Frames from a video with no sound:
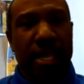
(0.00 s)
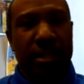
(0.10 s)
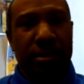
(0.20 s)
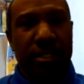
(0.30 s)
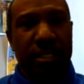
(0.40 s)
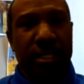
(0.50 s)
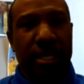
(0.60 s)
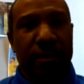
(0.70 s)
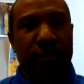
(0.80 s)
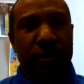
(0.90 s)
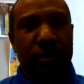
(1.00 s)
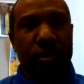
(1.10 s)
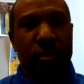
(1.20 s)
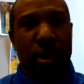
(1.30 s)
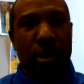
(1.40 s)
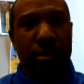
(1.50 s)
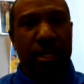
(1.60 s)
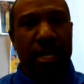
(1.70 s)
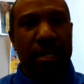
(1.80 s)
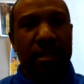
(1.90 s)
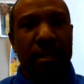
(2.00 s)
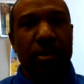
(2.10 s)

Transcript: energy and effort tomorrow night,